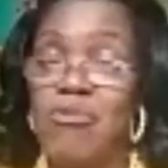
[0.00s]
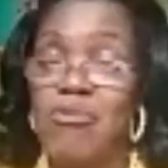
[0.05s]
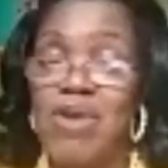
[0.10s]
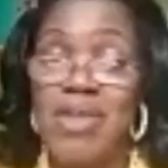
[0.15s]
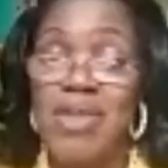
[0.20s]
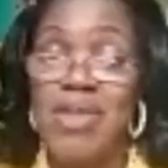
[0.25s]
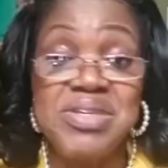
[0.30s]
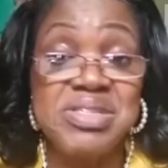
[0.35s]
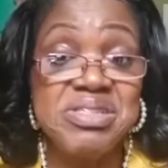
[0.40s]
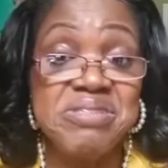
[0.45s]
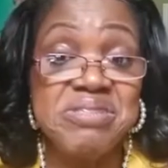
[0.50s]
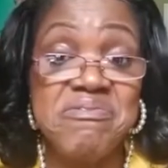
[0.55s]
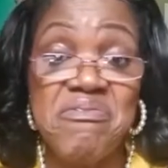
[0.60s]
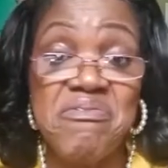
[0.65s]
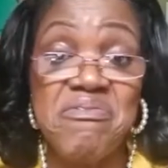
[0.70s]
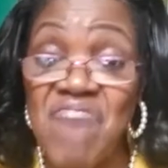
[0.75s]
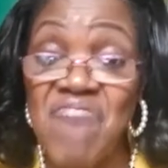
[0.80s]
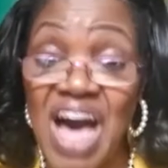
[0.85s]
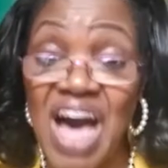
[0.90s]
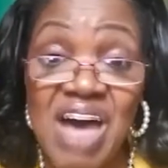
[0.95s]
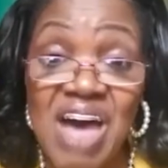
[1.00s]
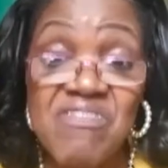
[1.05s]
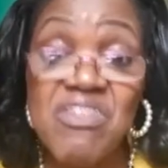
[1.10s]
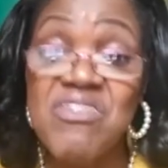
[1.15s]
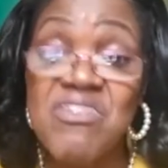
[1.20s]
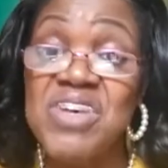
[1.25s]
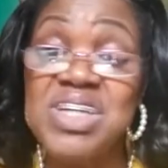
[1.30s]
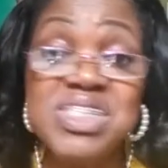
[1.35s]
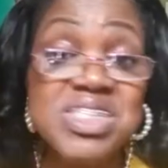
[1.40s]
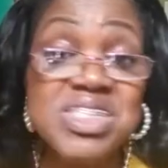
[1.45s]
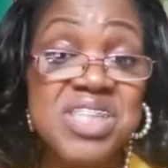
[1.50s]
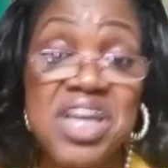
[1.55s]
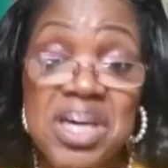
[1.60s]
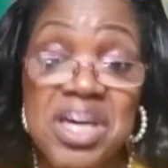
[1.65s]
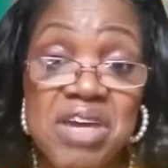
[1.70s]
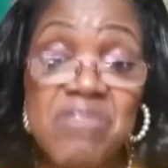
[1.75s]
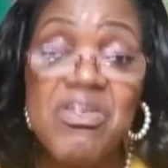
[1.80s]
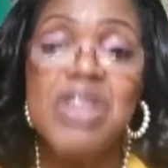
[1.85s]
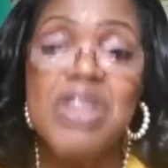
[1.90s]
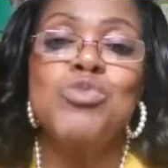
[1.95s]
it's 5 of us, 10
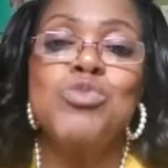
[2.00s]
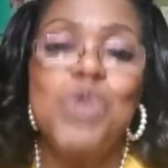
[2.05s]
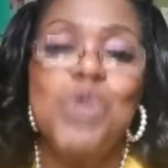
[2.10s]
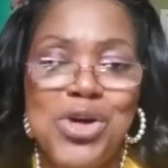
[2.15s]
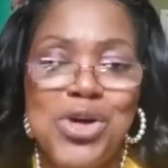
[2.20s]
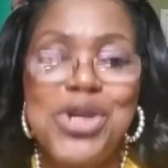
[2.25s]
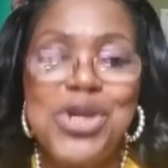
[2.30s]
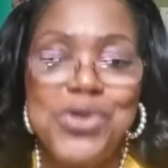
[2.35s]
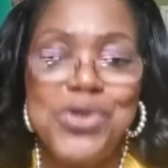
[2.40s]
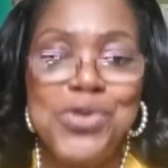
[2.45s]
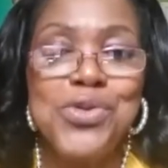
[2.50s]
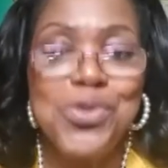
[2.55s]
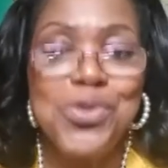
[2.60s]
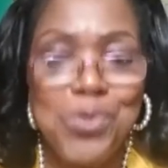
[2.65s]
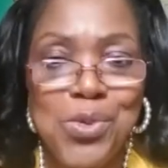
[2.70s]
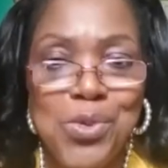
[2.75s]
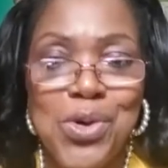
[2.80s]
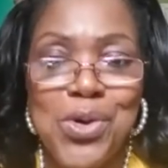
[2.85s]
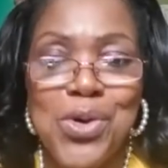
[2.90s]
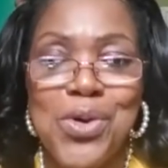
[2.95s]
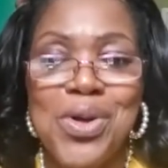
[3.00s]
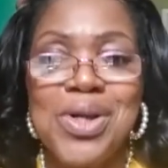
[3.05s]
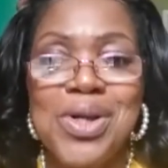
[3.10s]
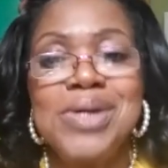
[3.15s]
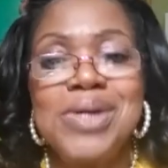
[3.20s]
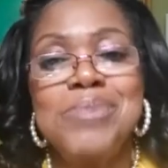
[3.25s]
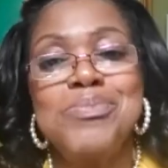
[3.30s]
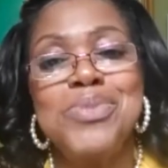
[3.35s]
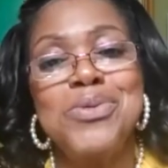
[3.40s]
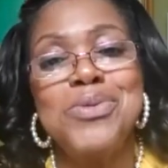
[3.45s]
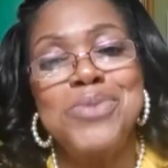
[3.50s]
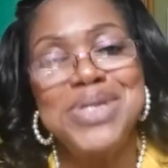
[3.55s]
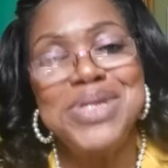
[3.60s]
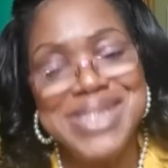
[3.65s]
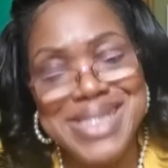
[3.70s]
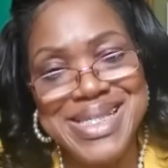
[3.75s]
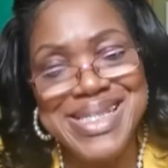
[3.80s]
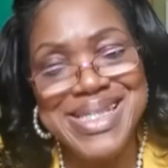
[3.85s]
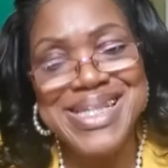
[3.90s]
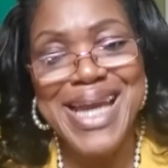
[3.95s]
of us, we're going to do the work, but we
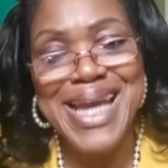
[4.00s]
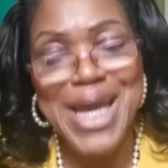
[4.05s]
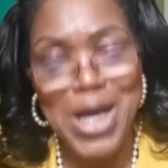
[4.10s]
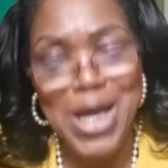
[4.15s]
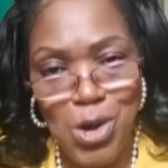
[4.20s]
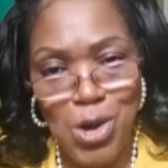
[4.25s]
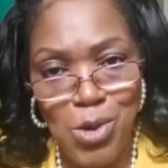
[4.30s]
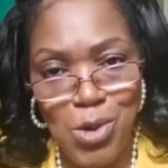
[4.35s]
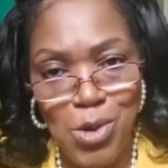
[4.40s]
need help.